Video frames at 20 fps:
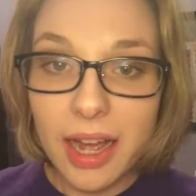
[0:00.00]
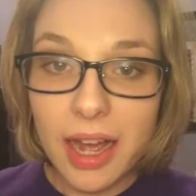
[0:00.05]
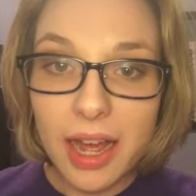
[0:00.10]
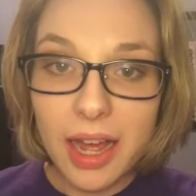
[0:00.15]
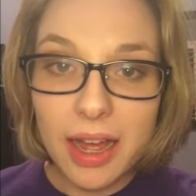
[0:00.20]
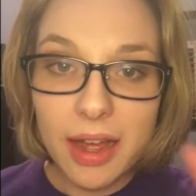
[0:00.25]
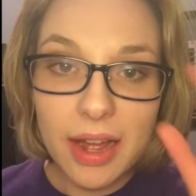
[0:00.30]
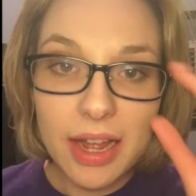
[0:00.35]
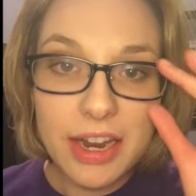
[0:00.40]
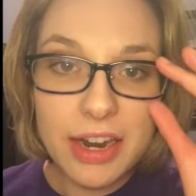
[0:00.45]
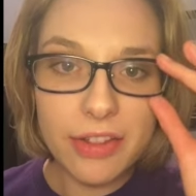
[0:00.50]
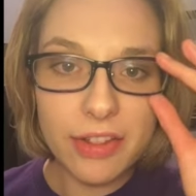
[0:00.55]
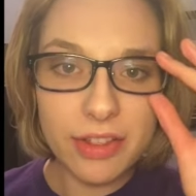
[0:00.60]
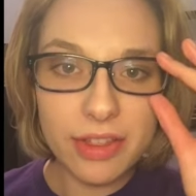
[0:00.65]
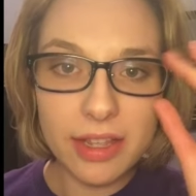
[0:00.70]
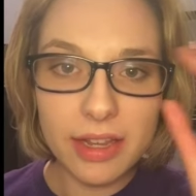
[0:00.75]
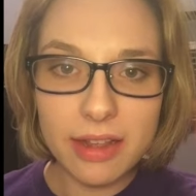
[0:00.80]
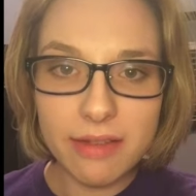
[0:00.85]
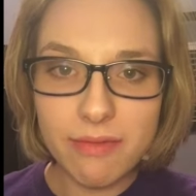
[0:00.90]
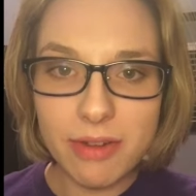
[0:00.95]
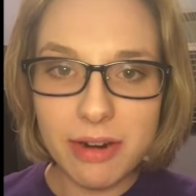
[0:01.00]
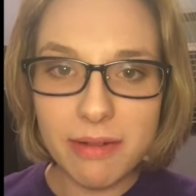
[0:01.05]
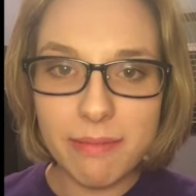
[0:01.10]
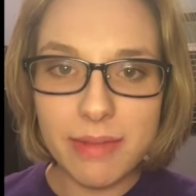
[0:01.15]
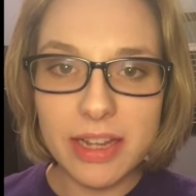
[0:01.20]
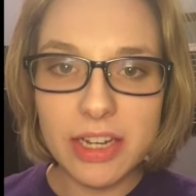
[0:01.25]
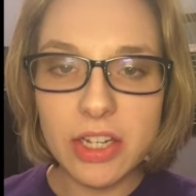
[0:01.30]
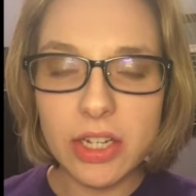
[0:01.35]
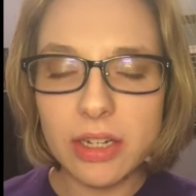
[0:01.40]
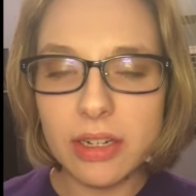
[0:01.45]
Another thing I want to
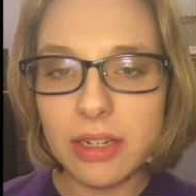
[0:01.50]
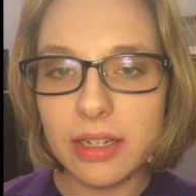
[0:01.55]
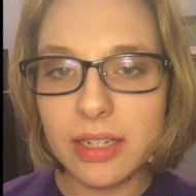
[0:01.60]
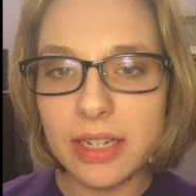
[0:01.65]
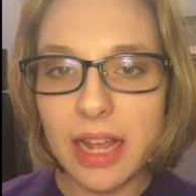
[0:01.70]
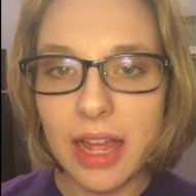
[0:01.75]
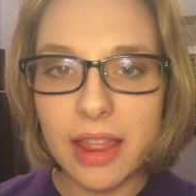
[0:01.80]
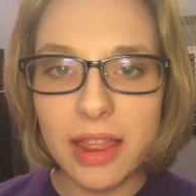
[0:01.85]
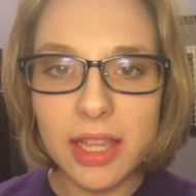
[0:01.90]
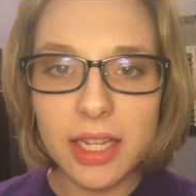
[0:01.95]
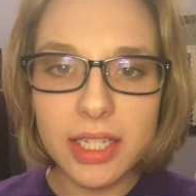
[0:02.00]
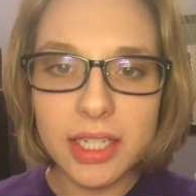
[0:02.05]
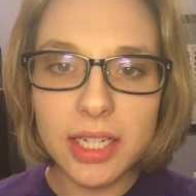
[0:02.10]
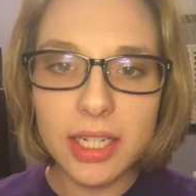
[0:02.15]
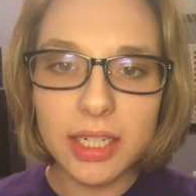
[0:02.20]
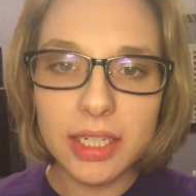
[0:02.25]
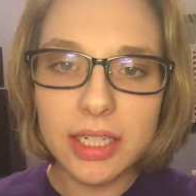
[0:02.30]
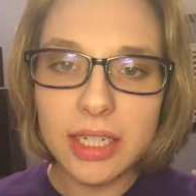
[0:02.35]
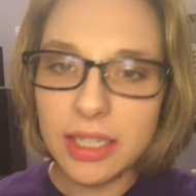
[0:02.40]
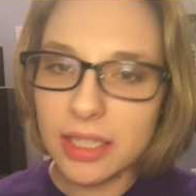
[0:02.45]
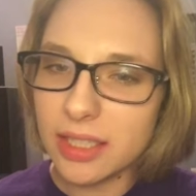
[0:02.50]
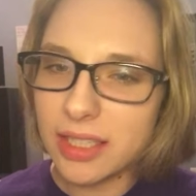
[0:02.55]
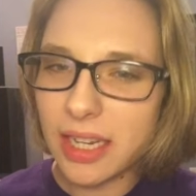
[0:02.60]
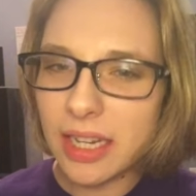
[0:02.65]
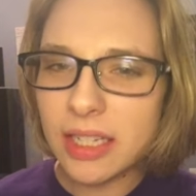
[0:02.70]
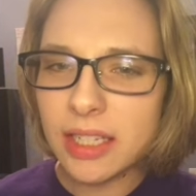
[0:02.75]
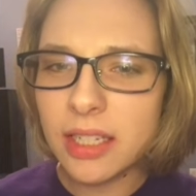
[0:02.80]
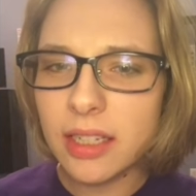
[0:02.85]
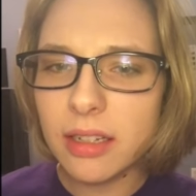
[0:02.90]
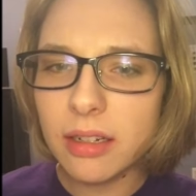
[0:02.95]
mention is that this technique
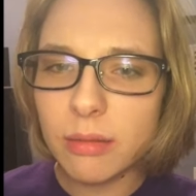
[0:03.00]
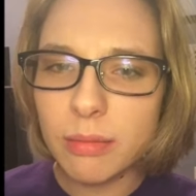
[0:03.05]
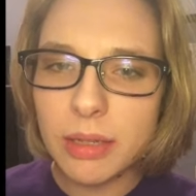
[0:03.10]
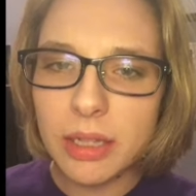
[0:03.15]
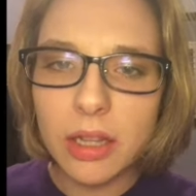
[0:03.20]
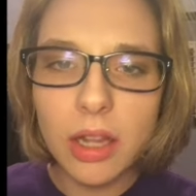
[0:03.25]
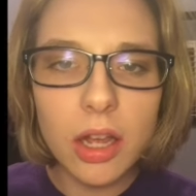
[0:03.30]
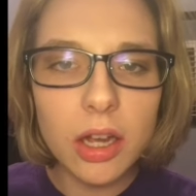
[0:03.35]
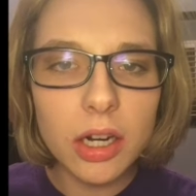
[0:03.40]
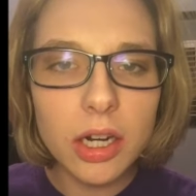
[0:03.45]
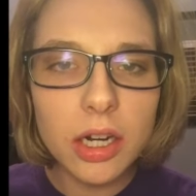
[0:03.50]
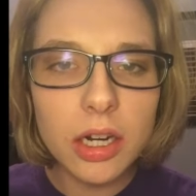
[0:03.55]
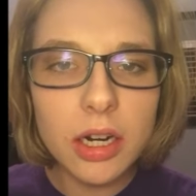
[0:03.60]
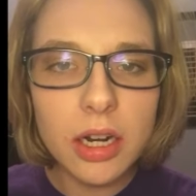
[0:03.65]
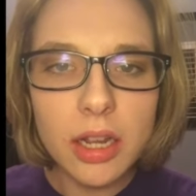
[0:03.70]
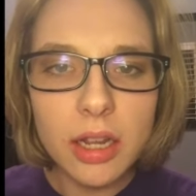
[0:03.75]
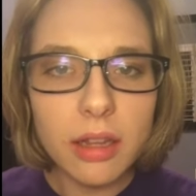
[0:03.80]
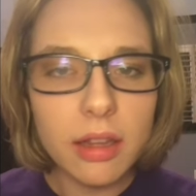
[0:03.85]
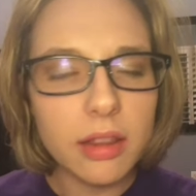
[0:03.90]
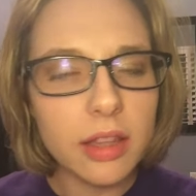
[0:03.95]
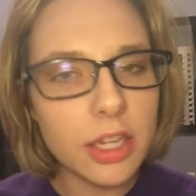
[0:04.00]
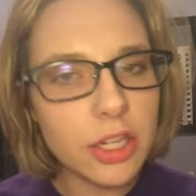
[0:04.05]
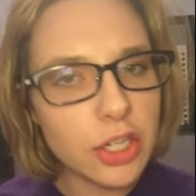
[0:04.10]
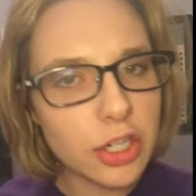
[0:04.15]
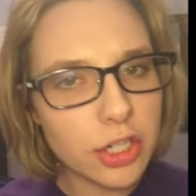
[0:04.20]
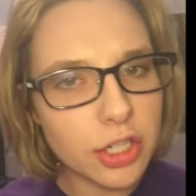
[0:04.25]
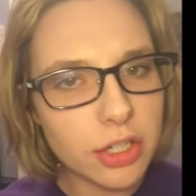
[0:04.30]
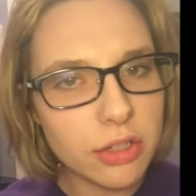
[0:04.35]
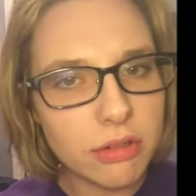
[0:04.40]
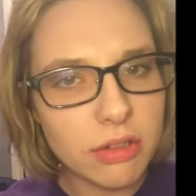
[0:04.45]
takes a little bit longer than
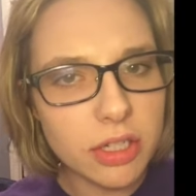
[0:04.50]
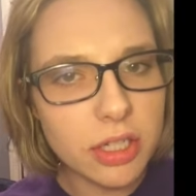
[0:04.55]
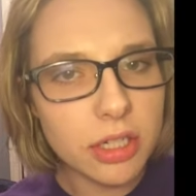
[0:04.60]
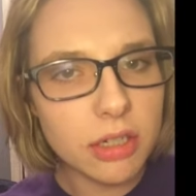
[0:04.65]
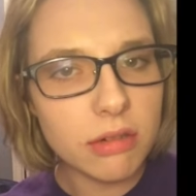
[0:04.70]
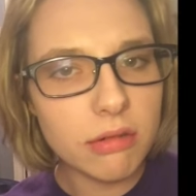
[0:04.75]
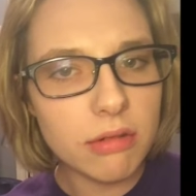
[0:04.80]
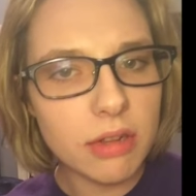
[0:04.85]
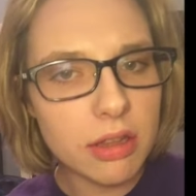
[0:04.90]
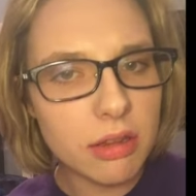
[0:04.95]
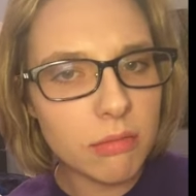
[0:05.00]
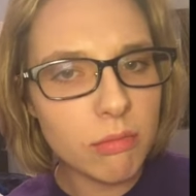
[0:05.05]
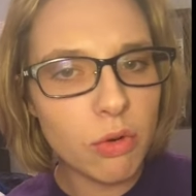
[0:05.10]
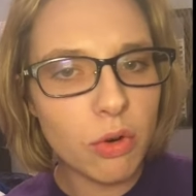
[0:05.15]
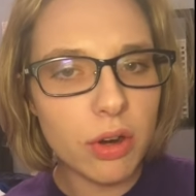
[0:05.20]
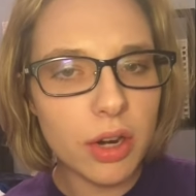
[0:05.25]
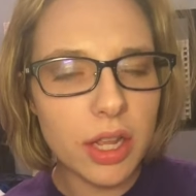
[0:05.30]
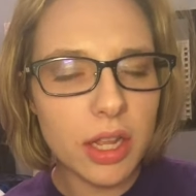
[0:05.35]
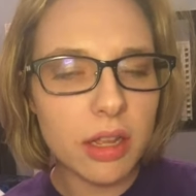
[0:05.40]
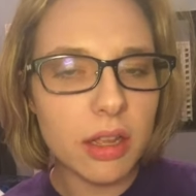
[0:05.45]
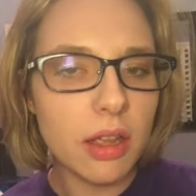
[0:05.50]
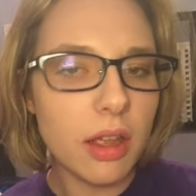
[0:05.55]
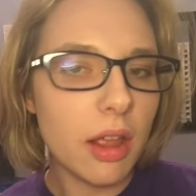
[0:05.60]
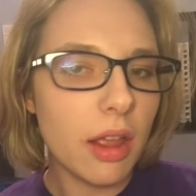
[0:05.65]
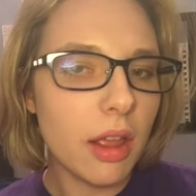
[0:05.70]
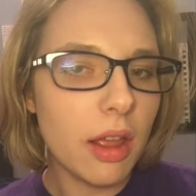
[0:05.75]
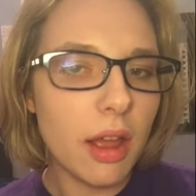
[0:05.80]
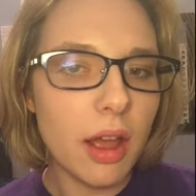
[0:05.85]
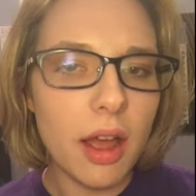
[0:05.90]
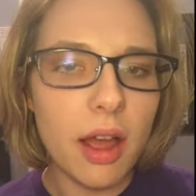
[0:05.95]
you're used to in the morning.
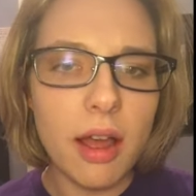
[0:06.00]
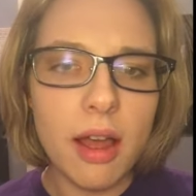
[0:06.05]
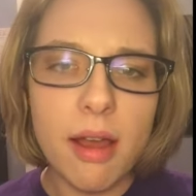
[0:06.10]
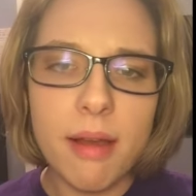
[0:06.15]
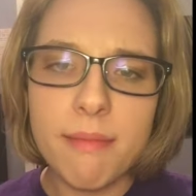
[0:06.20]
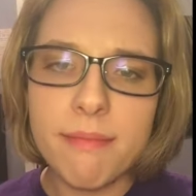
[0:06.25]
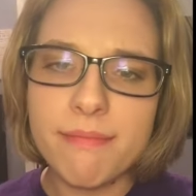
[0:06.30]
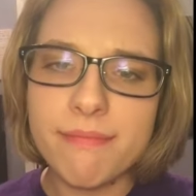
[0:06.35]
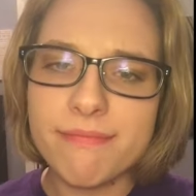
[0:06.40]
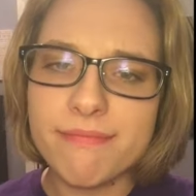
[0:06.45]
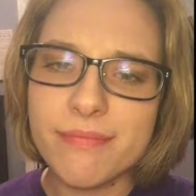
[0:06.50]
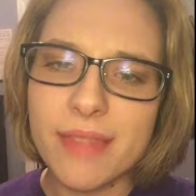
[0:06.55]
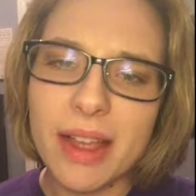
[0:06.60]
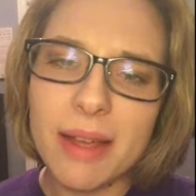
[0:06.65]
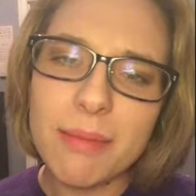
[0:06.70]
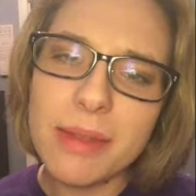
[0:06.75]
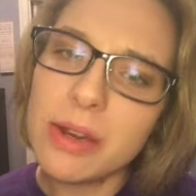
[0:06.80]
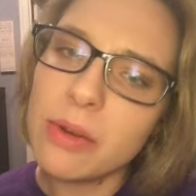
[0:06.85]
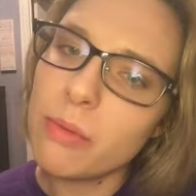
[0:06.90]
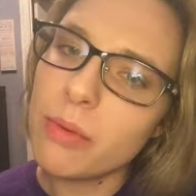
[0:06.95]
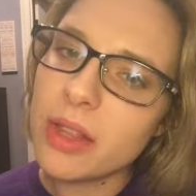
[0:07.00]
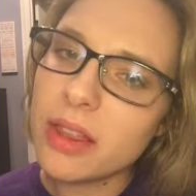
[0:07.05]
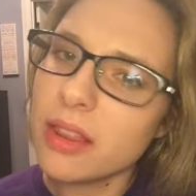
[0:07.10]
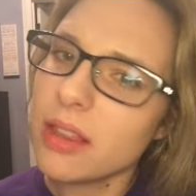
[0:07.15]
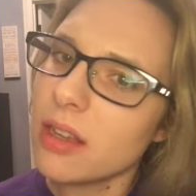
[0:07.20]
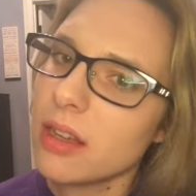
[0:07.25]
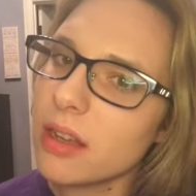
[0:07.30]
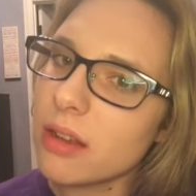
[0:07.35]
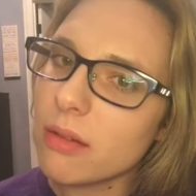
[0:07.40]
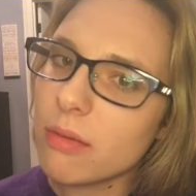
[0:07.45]
With
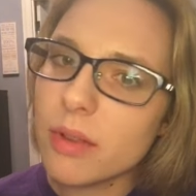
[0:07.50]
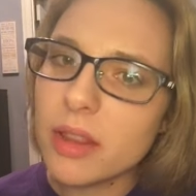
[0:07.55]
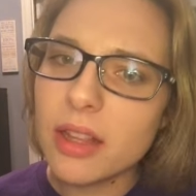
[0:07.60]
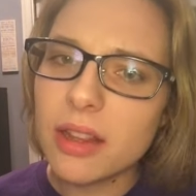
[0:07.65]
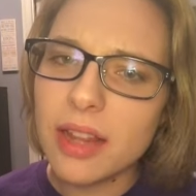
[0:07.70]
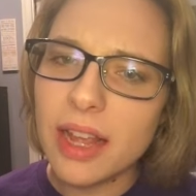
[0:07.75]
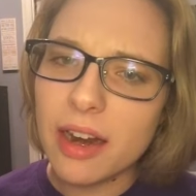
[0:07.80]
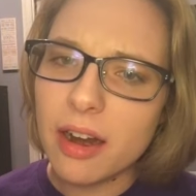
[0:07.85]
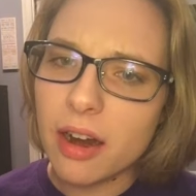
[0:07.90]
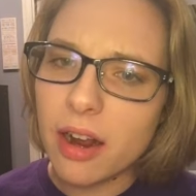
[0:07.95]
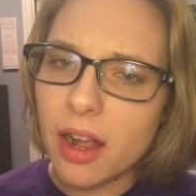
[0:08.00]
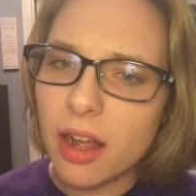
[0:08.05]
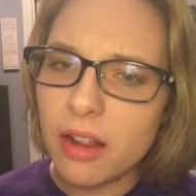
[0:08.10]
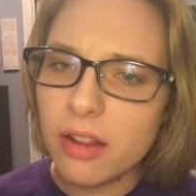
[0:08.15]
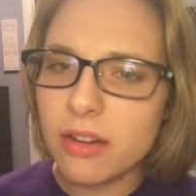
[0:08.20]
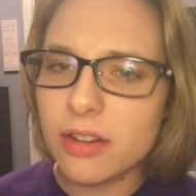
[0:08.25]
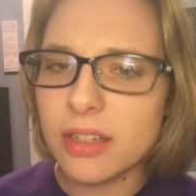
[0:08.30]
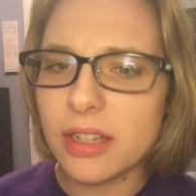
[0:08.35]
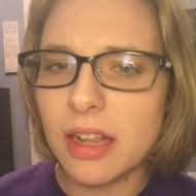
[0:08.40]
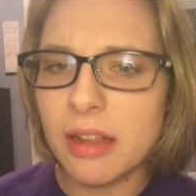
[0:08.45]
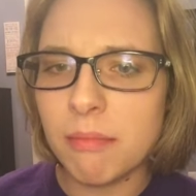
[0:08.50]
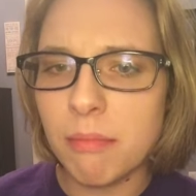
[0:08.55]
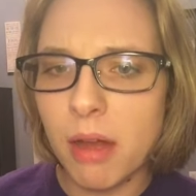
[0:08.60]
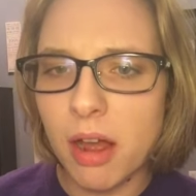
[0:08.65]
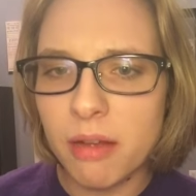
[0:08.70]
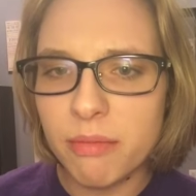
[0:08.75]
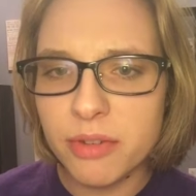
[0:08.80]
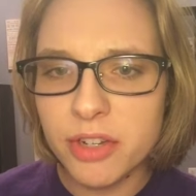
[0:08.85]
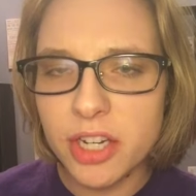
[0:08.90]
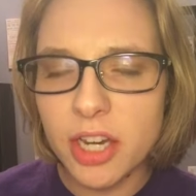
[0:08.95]
the lighter colors like
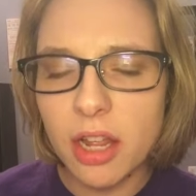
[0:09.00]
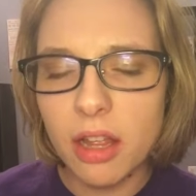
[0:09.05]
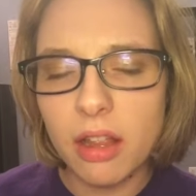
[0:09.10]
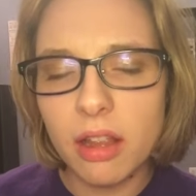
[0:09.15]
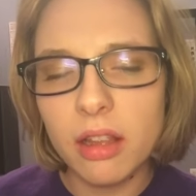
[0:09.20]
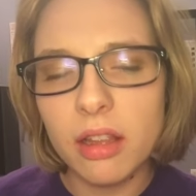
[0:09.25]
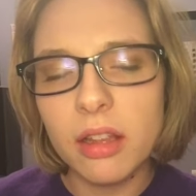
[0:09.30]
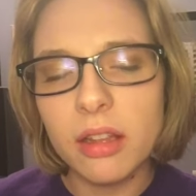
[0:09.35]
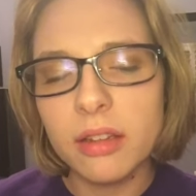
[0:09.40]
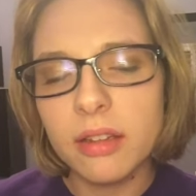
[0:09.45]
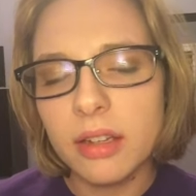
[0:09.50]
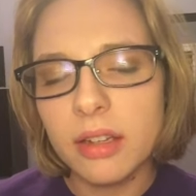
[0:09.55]
Bombshell